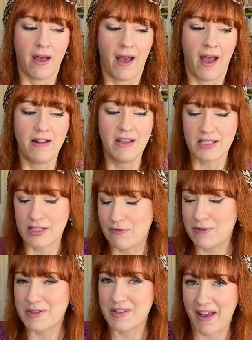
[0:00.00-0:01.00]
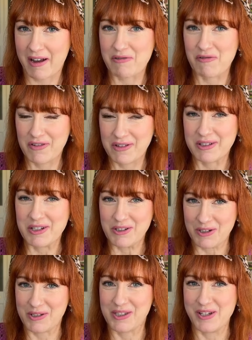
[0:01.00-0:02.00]
And this feels like a really
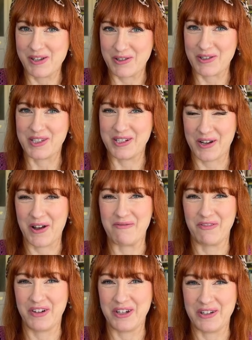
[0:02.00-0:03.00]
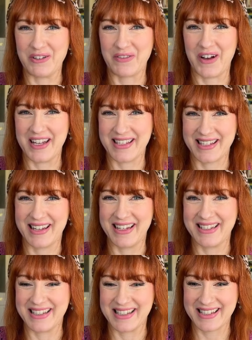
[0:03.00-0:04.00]
juicy time for you, fire
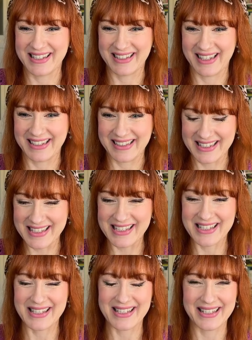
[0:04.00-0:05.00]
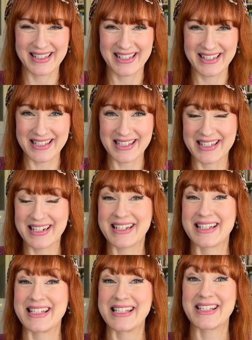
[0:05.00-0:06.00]
signs. Like this is an
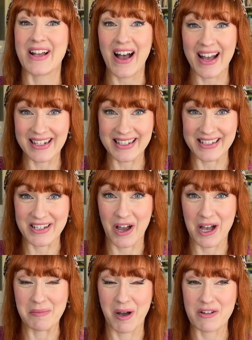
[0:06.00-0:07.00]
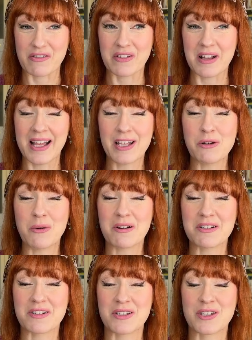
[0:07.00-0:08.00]
exciting time. I feel like you
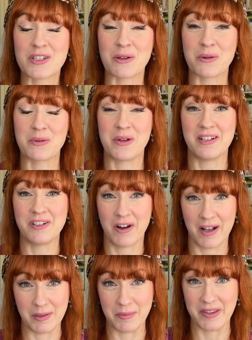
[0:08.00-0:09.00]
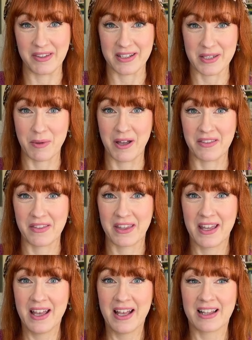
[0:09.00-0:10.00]
are just so in your element this month.
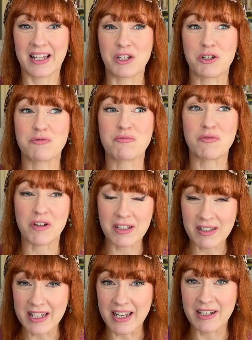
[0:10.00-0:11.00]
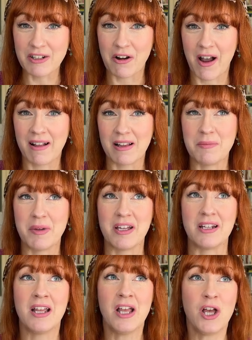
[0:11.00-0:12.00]
Like you're really in your
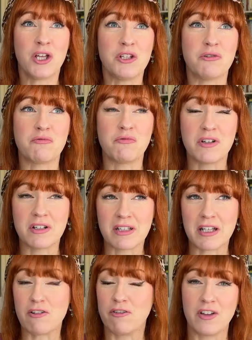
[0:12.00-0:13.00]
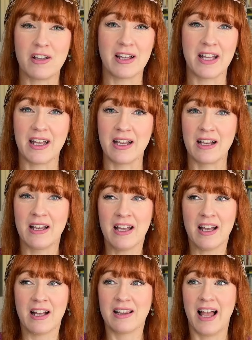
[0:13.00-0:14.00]
element. You're really feeling
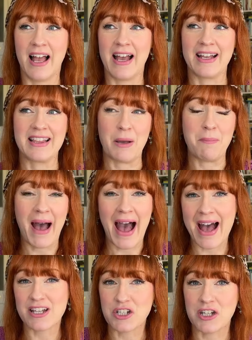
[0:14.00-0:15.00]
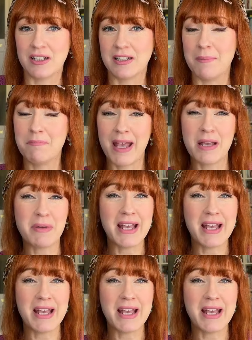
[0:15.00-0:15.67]
like the passion that maybe